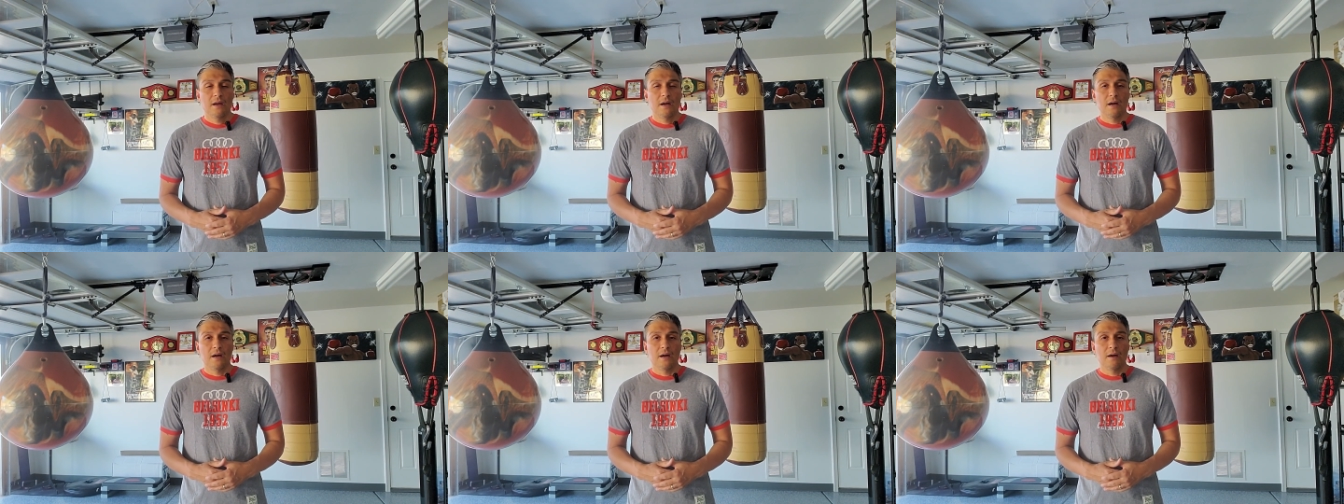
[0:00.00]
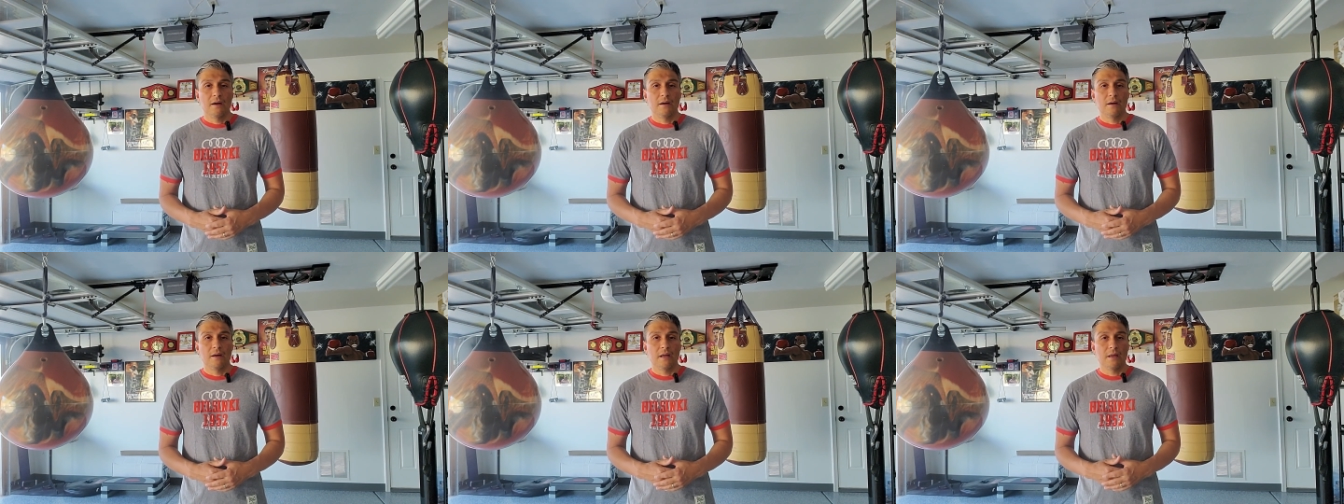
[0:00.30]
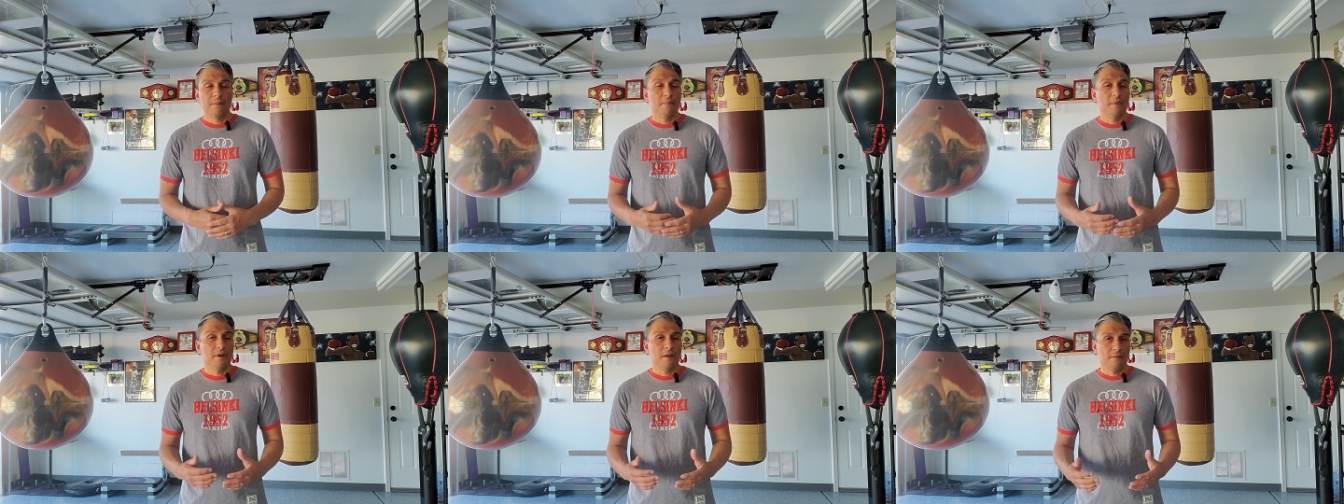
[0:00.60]

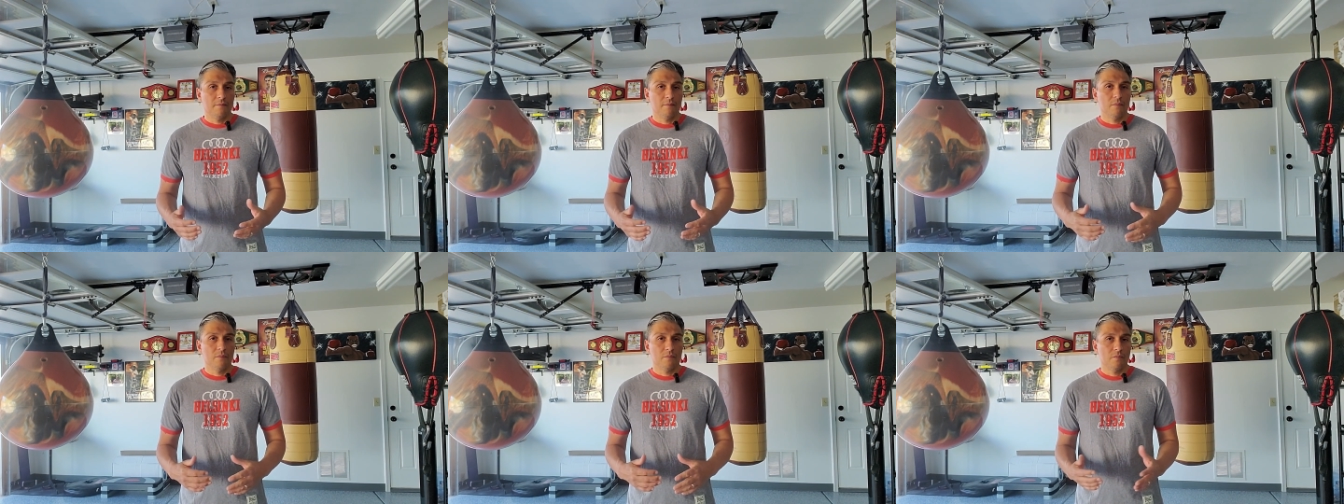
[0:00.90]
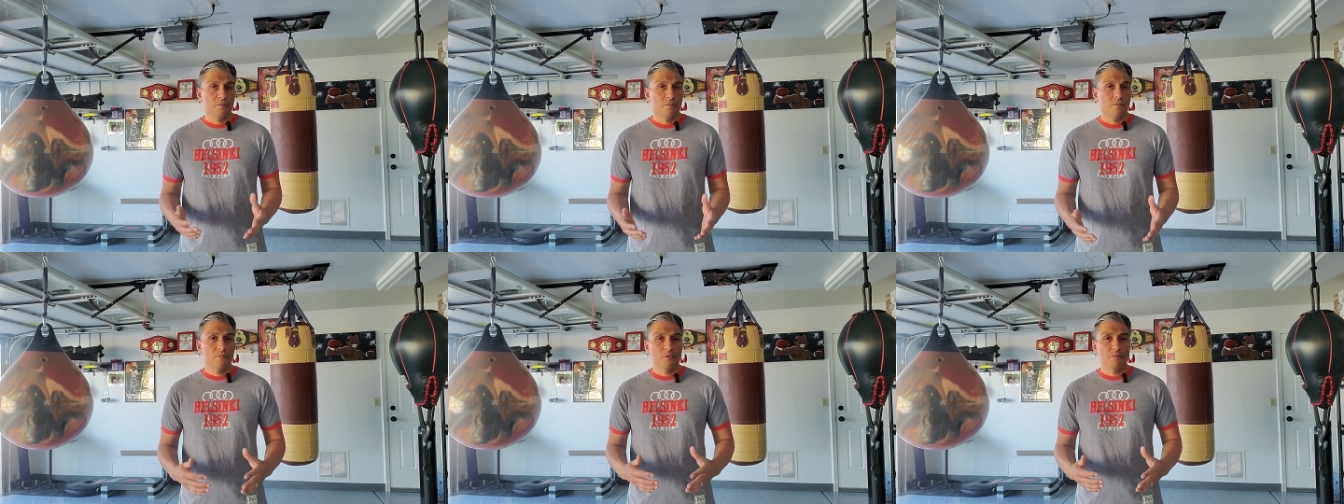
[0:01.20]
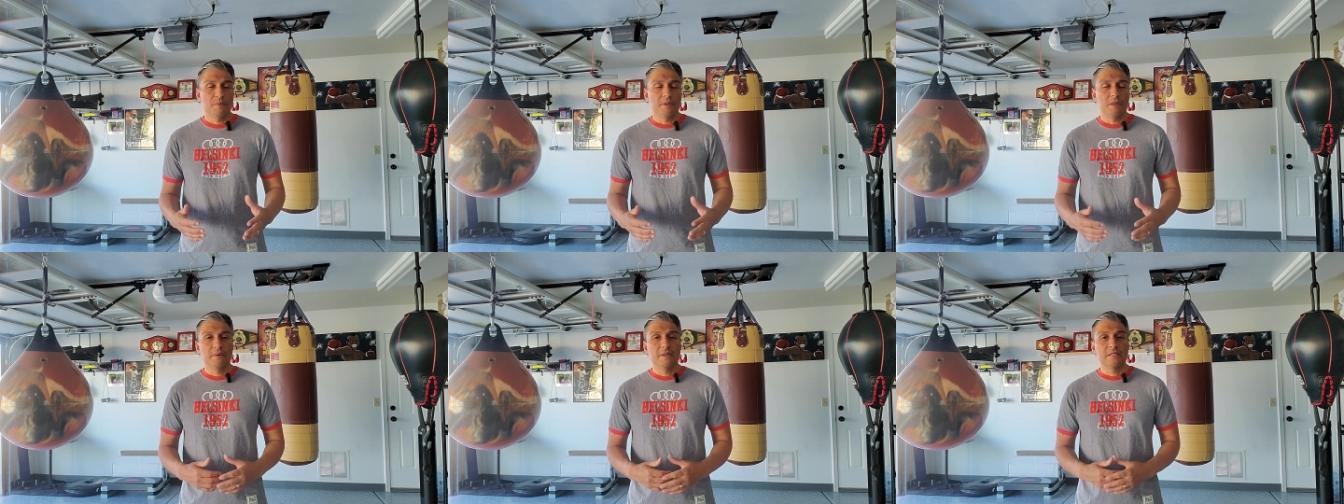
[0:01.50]
Would
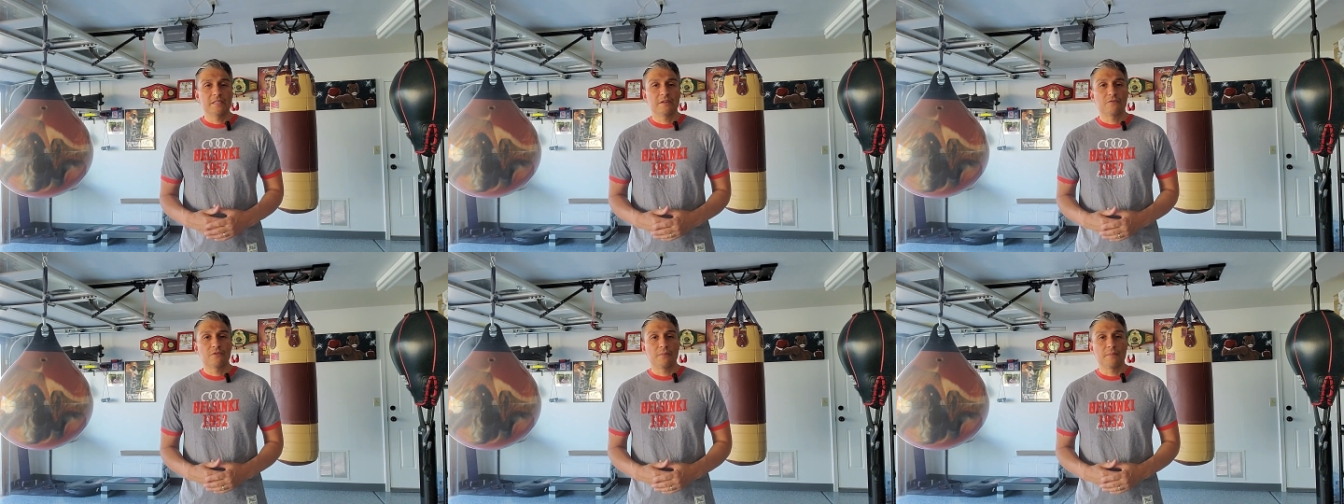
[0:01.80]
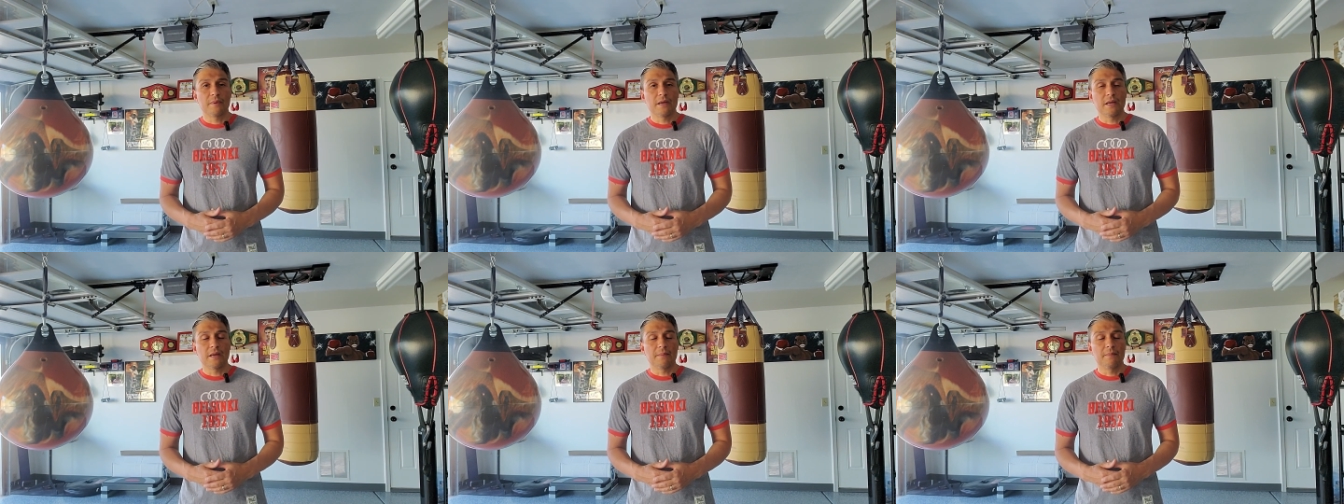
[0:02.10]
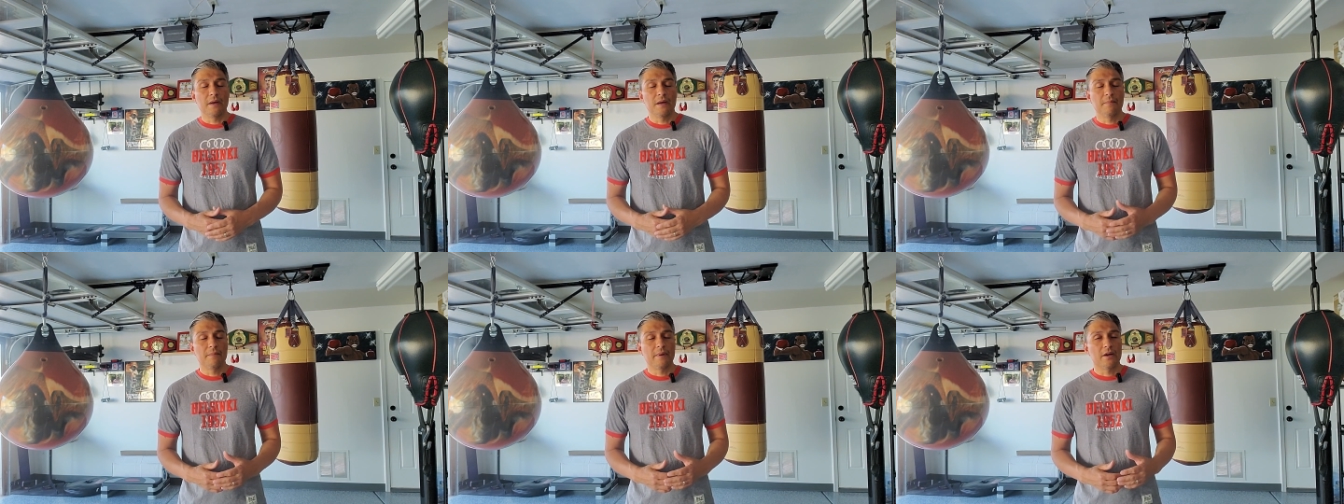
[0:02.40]
be the best thing for me
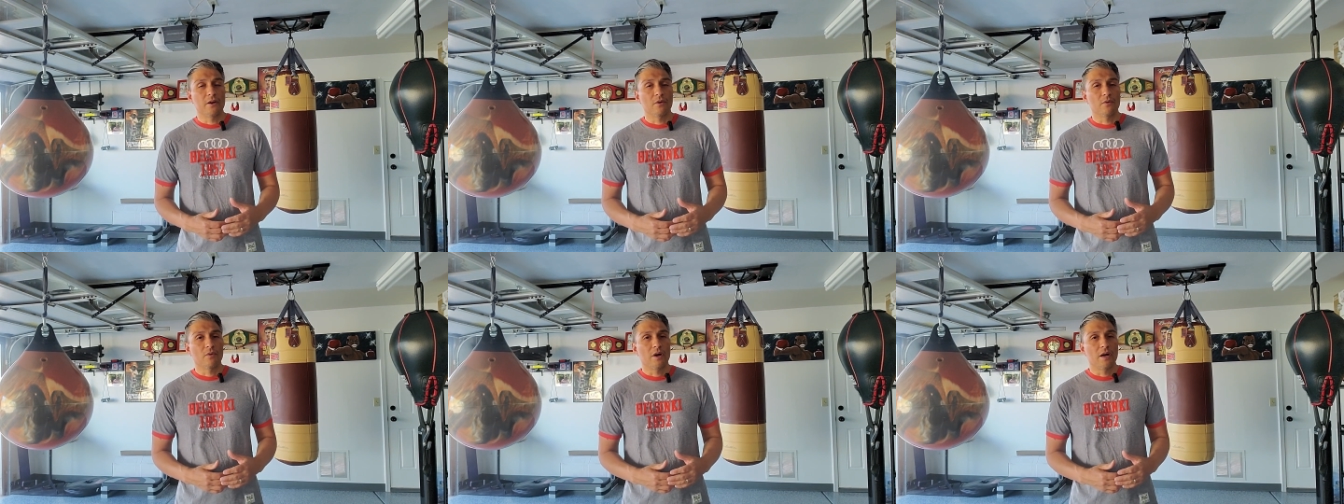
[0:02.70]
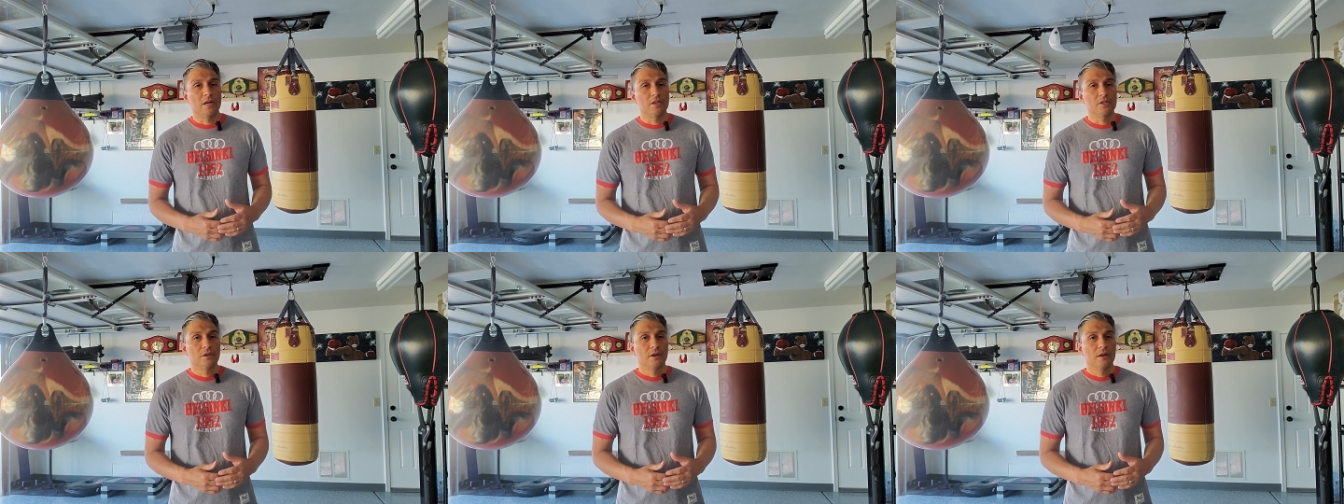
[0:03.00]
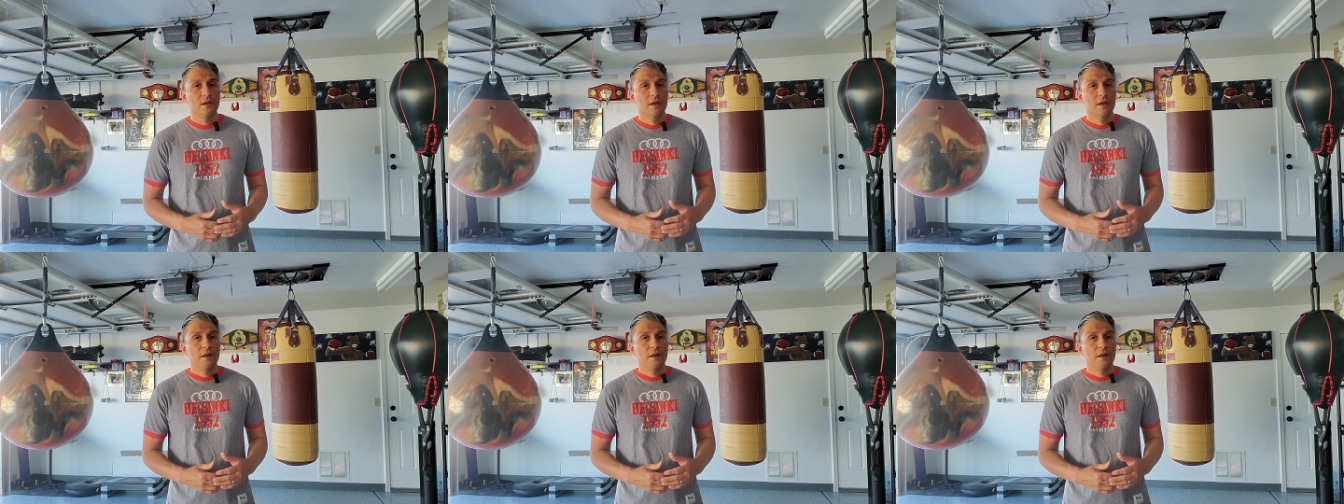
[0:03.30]
in my garage.